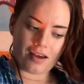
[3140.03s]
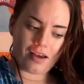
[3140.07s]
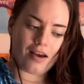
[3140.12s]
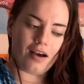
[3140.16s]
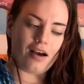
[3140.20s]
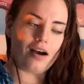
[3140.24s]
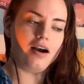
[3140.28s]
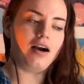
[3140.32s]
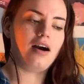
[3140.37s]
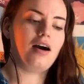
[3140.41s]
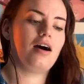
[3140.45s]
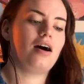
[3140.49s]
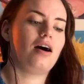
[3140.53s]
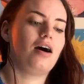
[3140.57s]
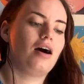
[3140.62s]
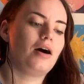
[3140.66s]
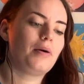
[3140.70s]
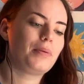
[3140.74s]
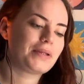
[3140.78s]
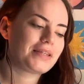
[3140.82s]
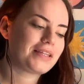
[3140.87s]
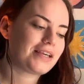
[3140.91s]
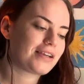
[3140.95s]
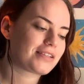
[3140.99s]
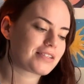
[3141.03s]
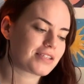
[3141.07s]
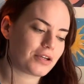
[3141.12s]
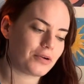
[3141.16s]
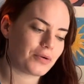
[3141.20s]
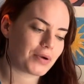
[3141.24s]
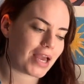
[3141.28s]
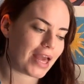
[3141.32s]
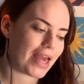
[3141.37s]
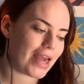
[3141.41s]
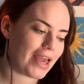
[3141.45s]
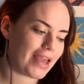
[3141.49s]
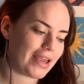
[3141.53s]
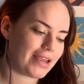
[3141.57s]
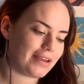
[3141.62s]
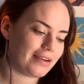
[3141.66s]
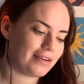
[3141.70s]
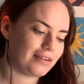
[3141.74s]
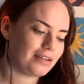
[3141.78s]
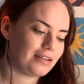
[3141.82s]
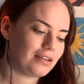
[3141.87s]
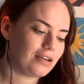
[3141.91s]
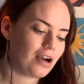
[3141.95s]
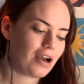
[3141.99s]
But that's okay.
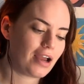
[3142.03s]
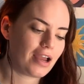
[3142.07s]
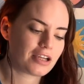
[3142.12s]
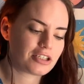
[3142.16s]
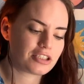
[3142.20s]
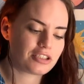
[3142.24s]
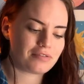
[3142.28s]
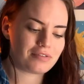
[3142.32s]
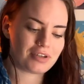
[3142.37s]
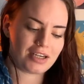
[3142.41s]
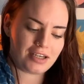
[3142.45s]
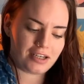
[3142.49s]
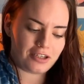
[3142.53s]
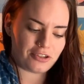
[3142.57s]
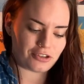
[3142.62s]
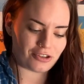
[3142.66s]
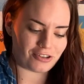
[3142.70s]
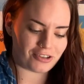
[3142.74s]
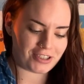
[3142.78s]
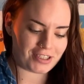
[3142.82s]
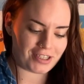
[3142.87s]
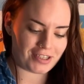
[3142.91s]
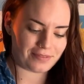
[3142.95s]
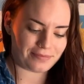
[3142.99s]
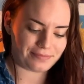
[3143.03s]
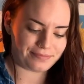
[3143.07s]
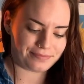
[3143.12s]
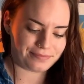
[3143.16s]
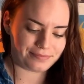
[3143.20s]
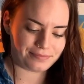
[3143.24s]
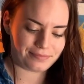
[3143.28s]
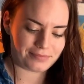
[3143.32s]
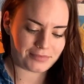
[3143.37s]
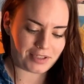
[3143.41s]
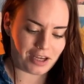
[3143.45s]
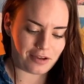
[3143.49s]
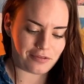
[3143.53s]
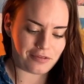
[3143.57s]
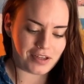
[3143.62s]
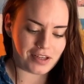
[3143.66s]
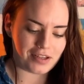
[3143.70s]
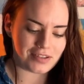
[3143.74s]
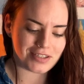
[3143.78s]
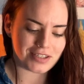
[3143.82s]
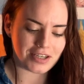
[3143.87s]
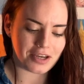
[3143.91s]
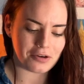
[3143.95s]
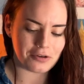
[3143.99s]
I actually really enjoyed that. I feel
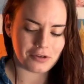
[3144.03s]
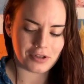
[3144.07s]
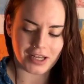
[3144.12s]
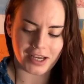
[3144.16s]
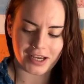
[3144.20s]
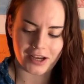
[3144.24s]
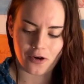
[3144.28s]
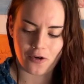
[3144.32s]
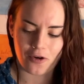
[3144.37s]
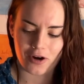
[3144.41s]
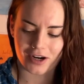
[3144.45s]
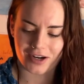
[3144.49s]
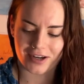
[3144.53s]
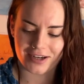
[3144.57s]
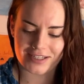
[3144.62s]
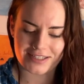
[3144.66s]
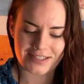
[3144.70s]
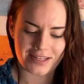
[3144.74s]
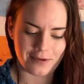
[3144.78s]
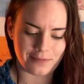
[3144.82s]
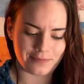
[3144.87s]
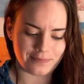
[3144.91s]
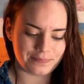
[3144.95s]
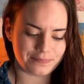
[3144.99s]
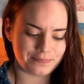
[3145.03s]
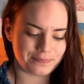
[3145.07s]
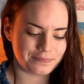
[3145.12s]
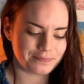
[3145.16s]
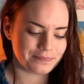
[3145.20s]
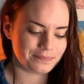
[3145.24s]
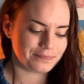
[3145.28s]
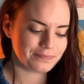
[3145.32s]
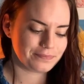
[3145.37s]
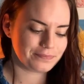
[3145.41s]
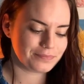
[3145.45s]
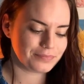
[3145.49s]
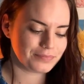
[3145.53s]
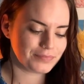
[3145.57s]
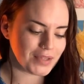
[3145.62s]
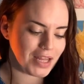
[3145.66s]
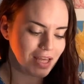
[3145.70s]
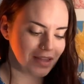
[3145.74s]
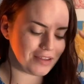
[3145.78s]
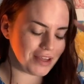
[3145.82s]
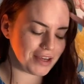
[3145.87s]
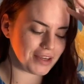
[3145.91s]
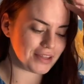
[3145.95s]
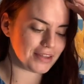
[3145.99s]
so like organized now.
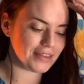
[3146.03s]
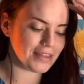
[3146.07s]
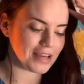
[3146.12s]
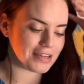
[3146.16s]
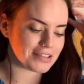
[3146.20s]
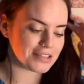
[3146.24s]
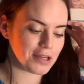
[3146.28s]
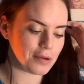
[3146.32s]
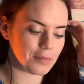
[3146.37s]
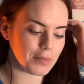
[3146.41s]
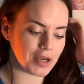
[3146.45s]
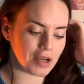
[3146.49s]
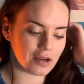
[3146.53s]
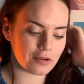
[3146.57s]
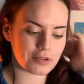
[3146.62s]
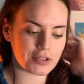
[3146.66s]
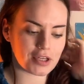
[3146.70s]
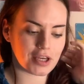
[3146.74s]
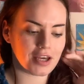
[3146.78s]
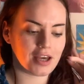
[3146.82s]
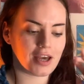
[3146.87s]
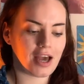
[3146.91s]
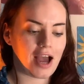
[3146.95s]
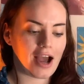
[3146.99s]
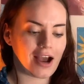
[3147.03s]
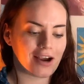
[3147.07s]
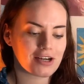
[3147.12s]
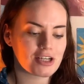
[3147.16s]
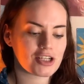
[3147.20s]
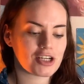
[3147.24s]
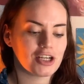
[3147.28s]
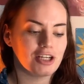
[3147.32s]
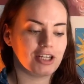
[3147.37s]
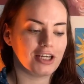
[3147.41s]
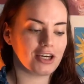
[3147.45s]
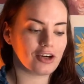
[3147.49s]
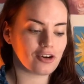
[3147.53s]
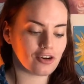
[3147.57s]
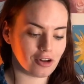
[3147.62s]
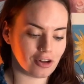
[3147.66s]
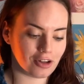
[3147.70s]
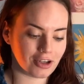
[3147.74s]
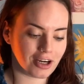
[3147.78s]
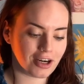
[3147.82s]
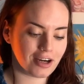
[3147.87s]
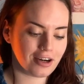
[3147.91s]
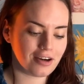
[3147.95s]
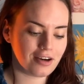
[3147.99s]
And like next time I go to actually
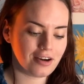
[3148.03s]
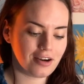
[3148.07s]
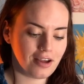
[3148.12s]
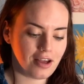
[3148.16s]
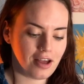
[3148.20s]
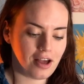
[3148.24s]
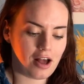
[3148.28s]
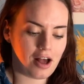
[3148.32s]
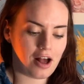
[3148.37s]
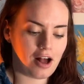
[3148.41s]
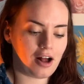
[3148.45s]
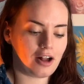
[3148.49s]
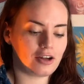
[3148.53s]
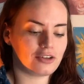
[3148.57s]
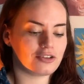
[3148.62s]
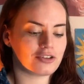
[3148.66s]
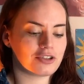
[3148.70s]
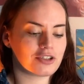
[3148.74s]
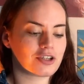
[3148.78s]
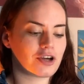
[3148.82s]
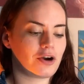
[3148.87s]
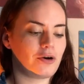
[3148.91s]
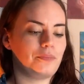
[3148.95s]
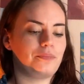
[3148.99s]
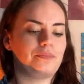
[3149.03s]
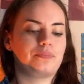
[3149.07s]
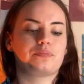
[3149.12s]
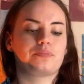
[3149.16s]
color, I'll just go,